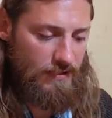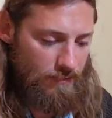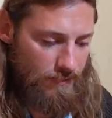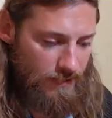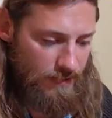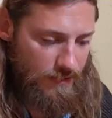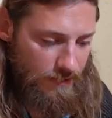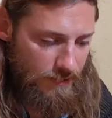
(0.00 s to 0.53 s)
Here we
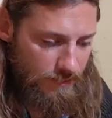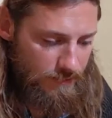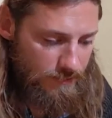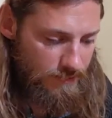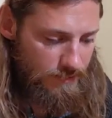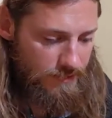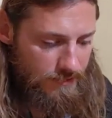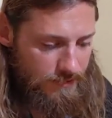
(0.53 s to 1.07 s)
go.
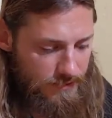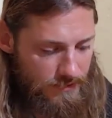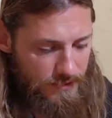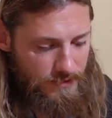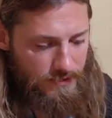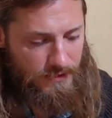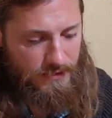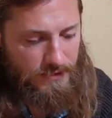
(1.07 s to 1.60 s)

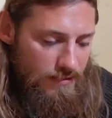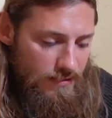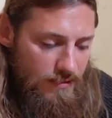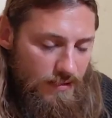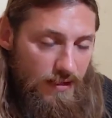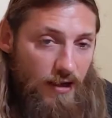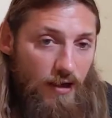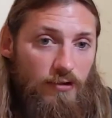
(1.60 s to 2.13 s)

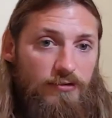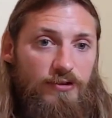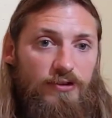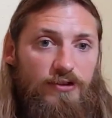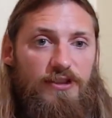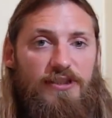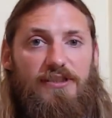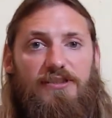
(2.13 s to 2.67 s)
All
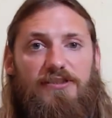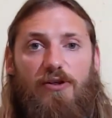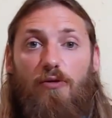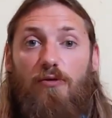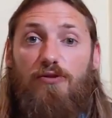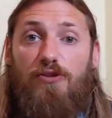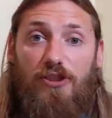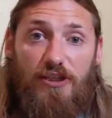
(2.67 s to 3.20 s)
turkeys
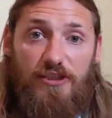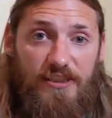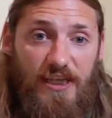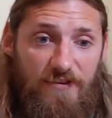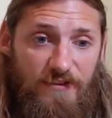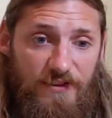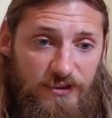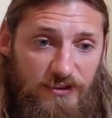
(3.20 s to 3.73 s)
don't just
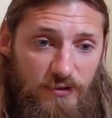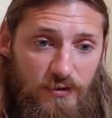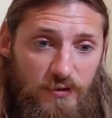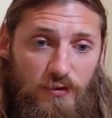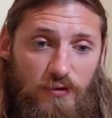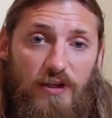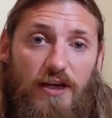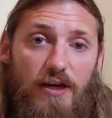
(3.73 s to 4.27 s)
have a
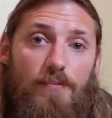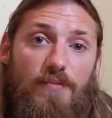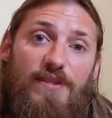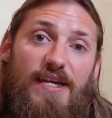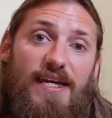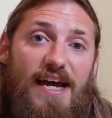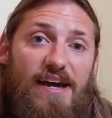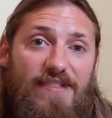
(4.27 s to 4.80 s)
snoot, but
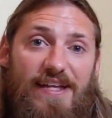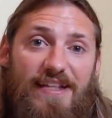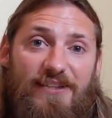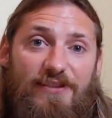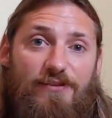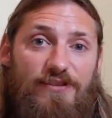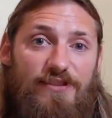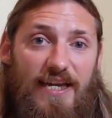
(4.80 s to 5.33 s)
they have that
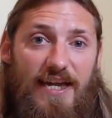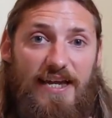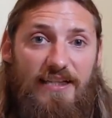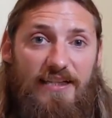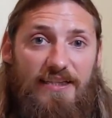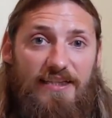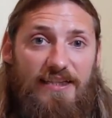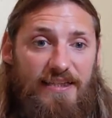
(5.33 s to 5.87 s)
little
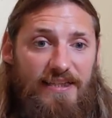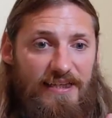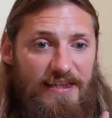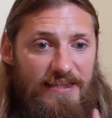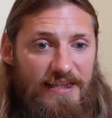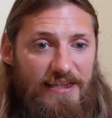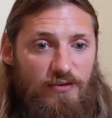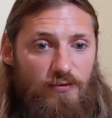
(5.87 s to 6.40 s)
dangling
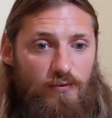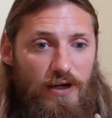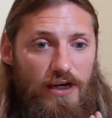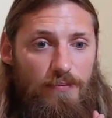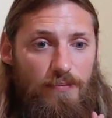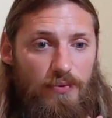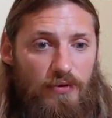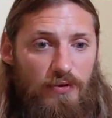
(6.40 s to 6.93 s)
thing that's
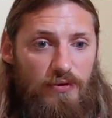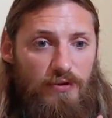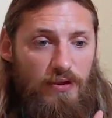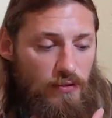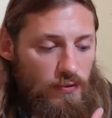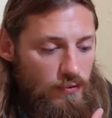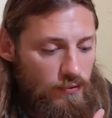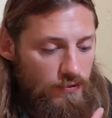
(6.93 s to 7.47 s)
right
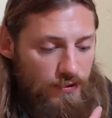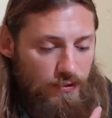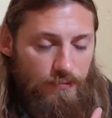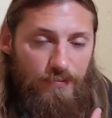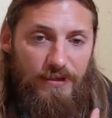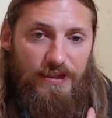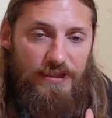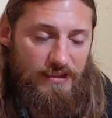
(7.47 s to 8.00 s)
below their
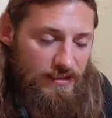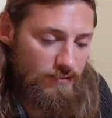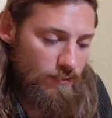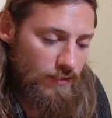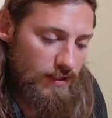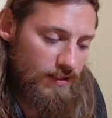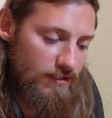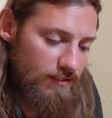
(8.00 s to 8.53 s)
beak as
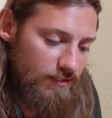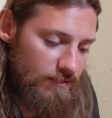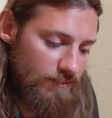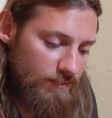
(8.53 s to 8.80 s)
well.